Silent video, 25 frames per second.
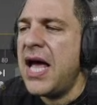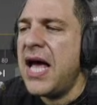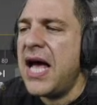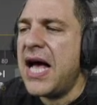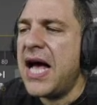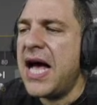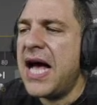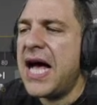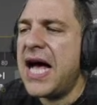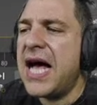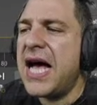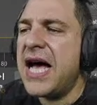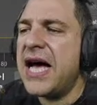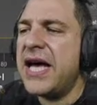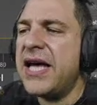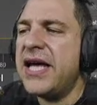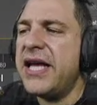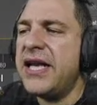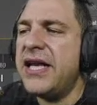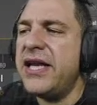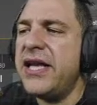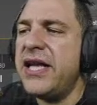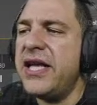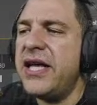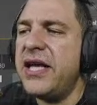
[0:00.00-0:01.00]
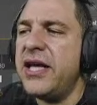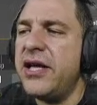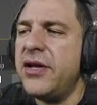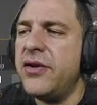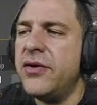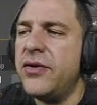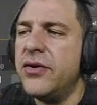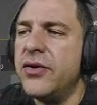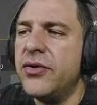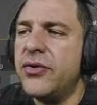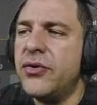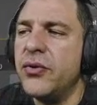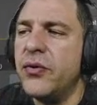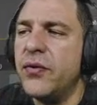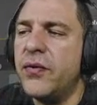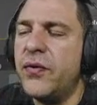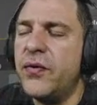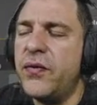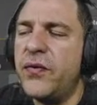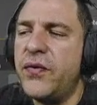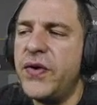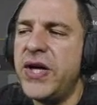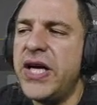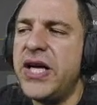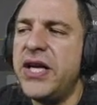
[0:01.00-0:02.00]
I need to
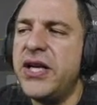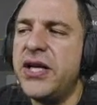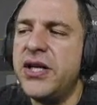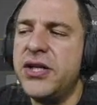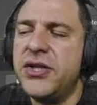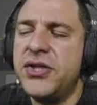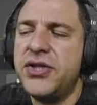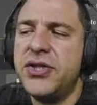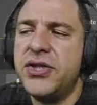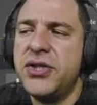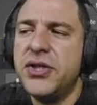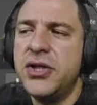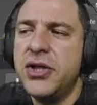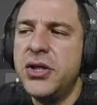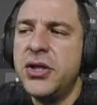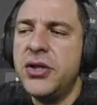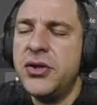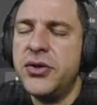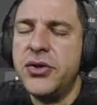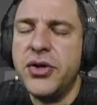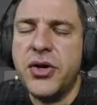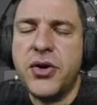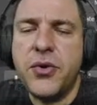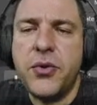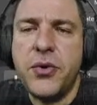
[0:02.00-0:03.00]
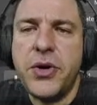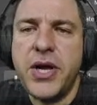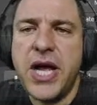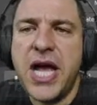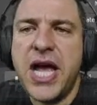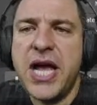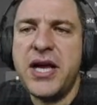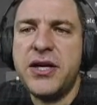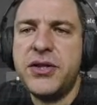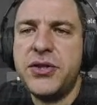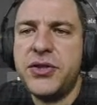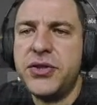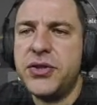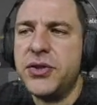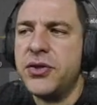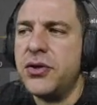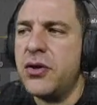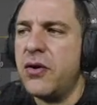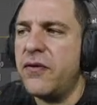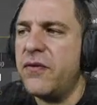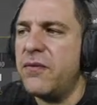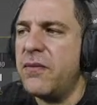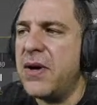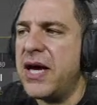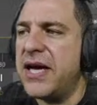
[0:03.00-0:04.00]
finish the creation
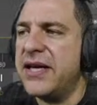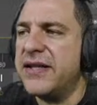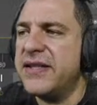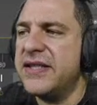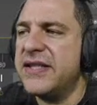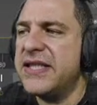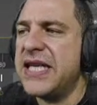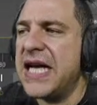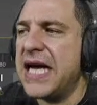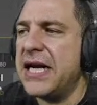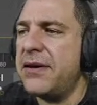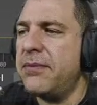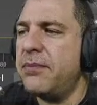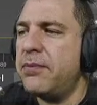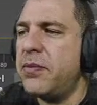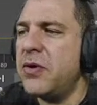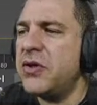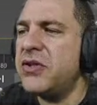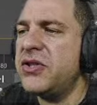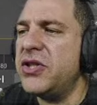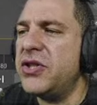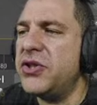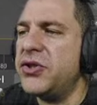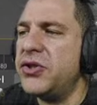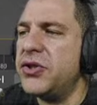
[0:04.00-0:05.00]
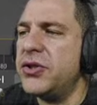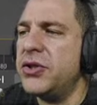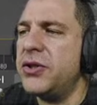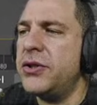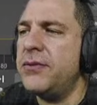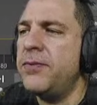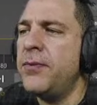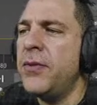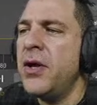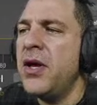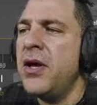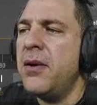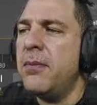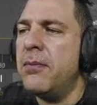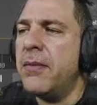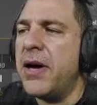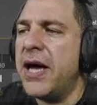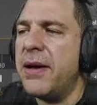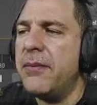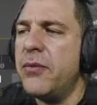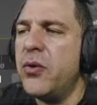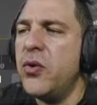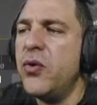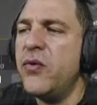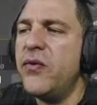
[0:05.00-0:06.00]
of my sun positioner by
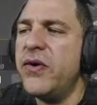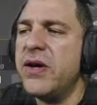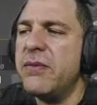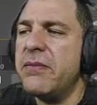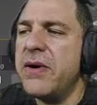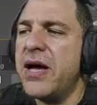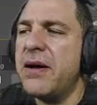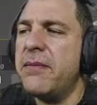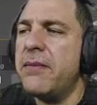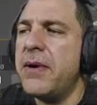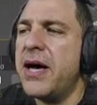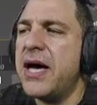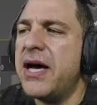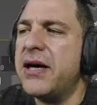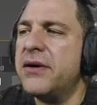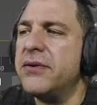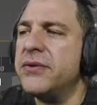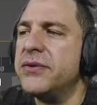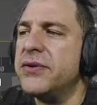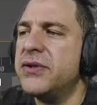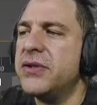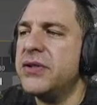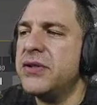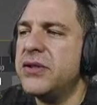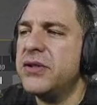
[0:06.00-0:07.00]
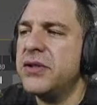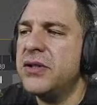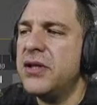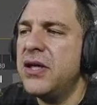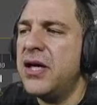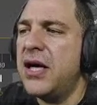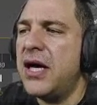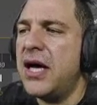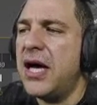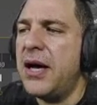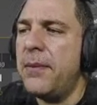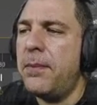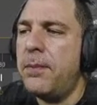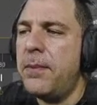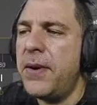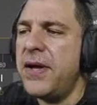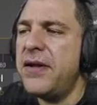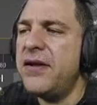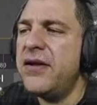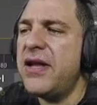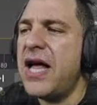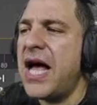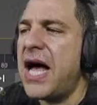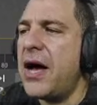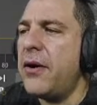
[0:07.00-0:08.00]
moving my mouse up
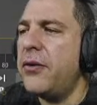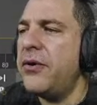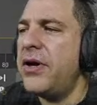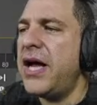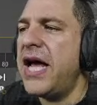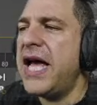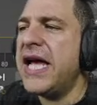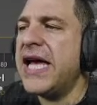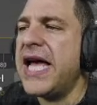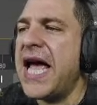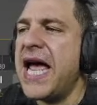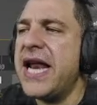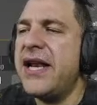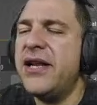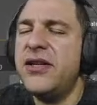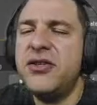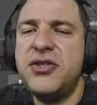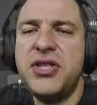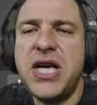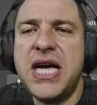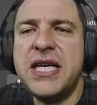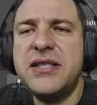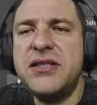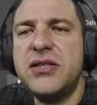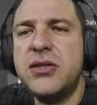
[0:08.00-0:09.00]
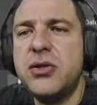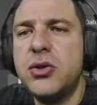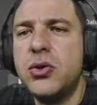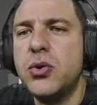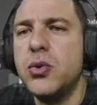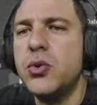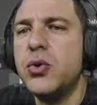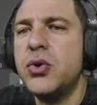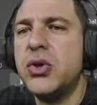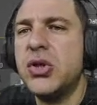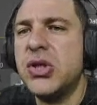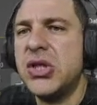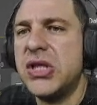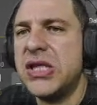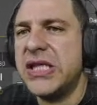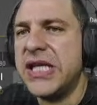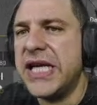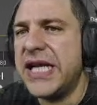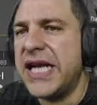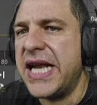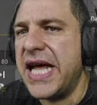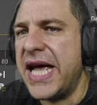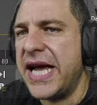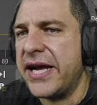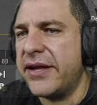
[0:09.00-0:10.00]
and down again, just to
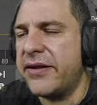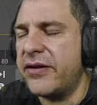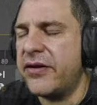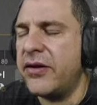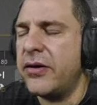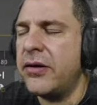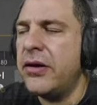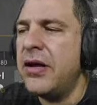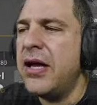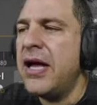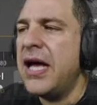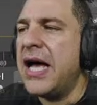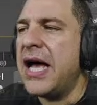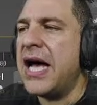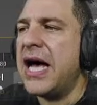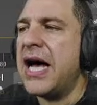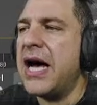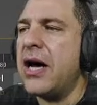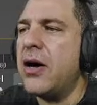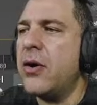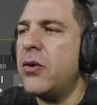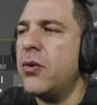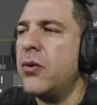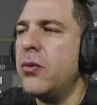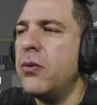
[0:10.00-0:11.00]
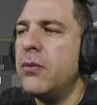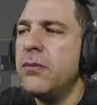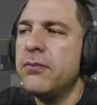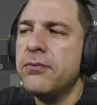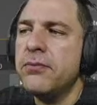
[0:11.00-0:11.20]
select how